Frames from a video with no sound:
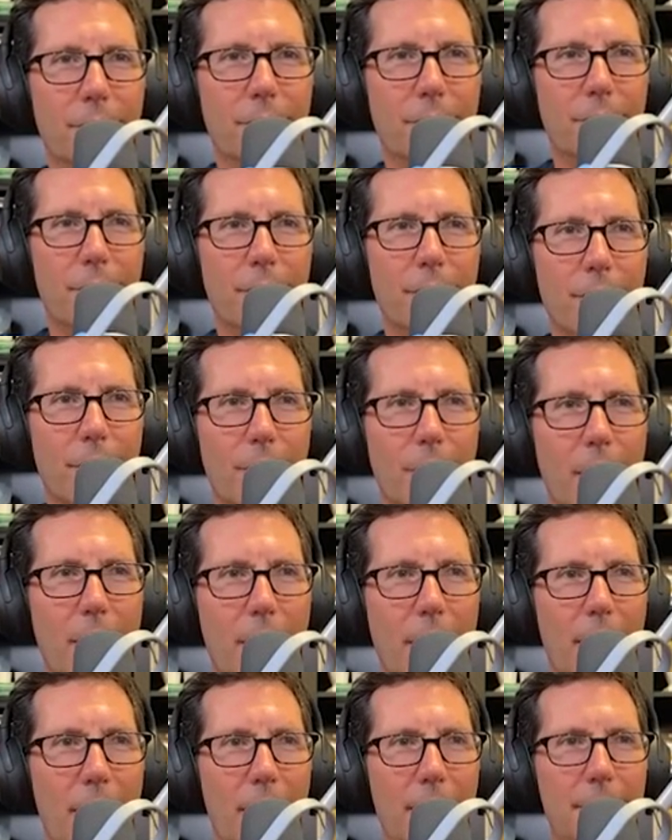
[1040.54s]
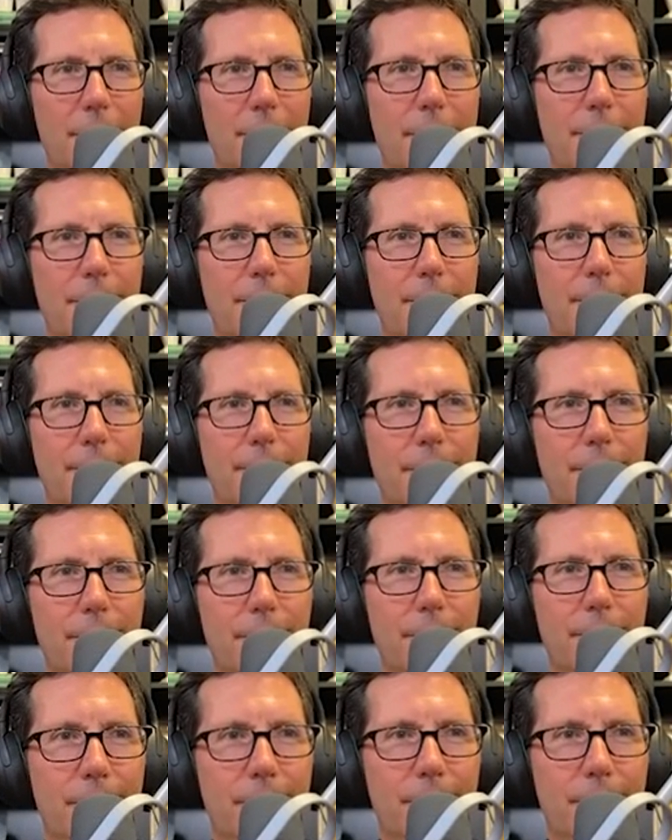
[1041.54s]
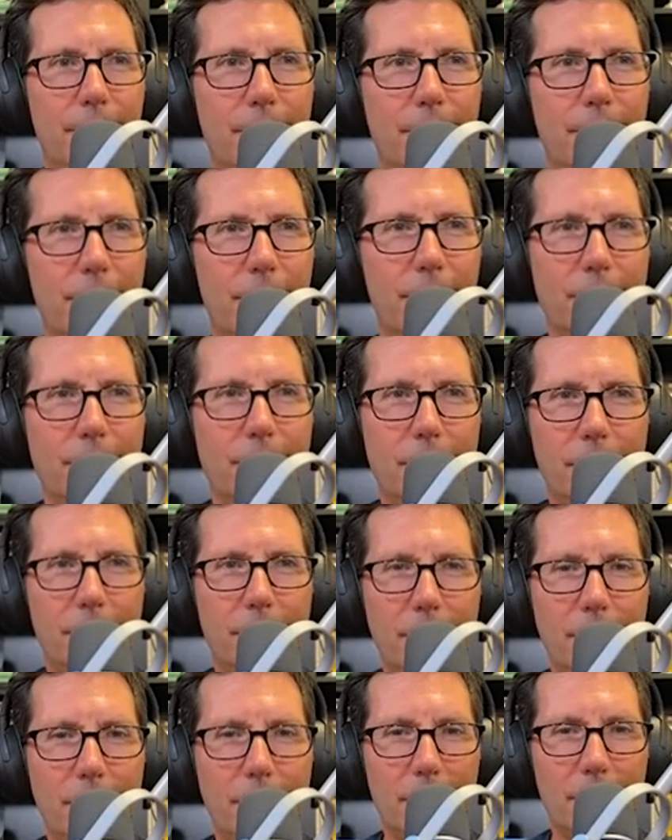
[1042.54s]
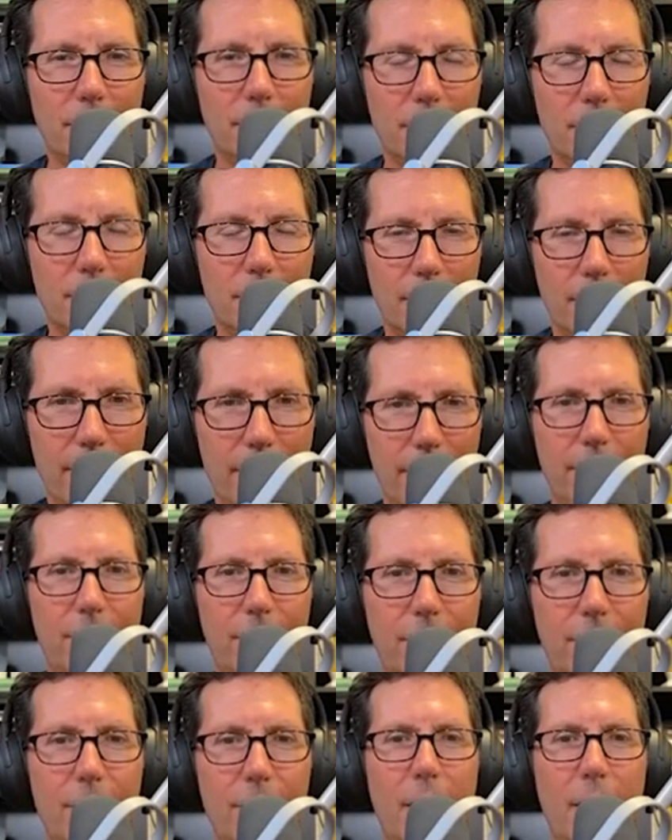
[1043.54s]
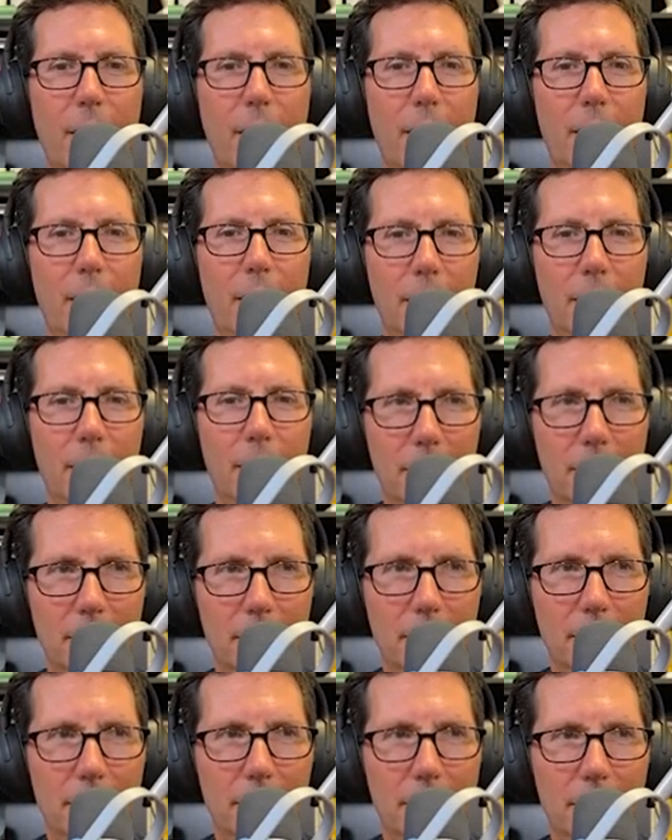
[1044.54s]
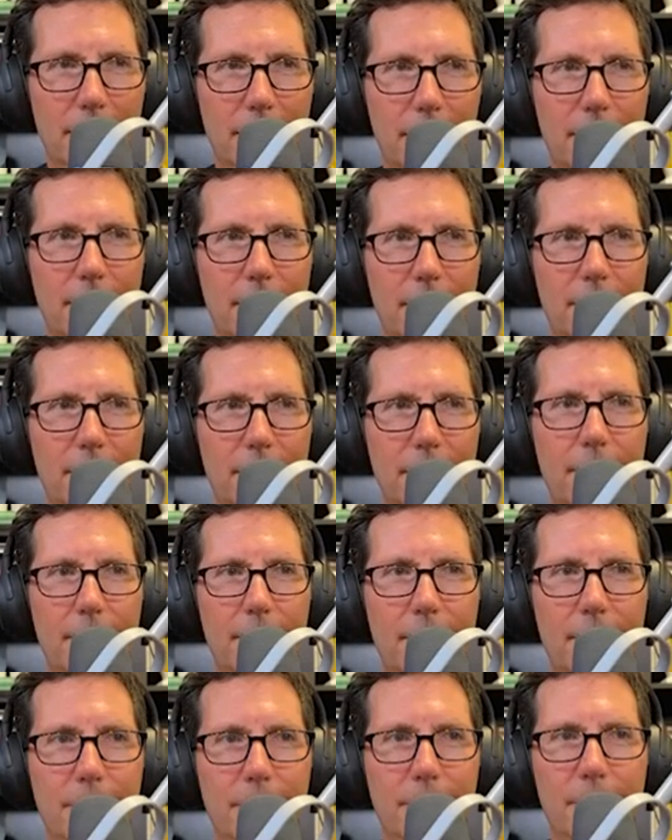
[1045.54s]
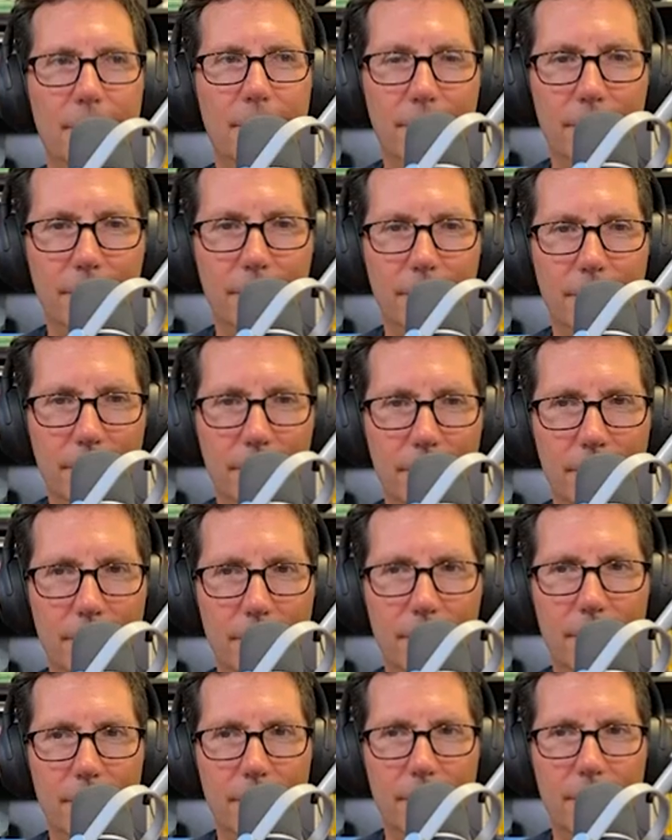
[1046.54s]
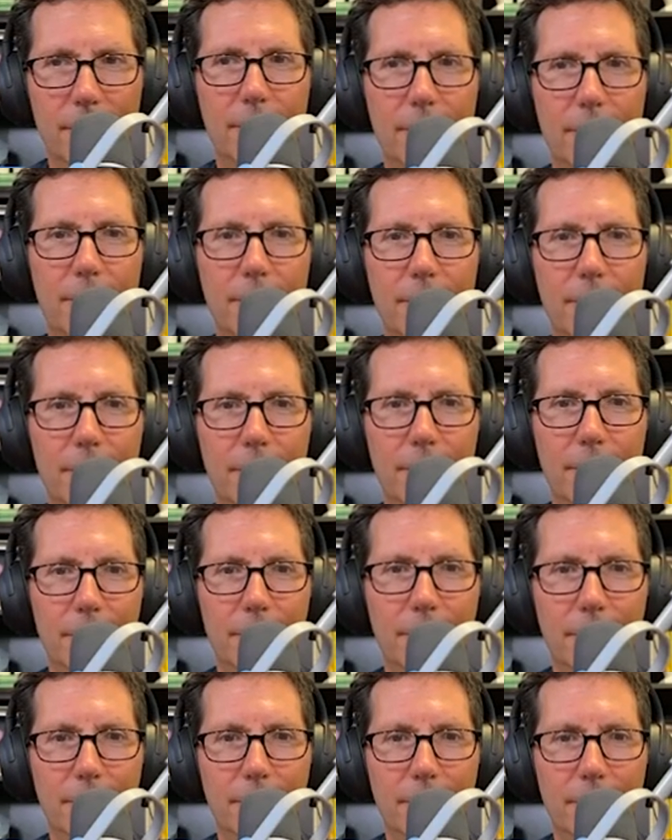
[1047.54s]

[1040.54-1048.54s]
(silent)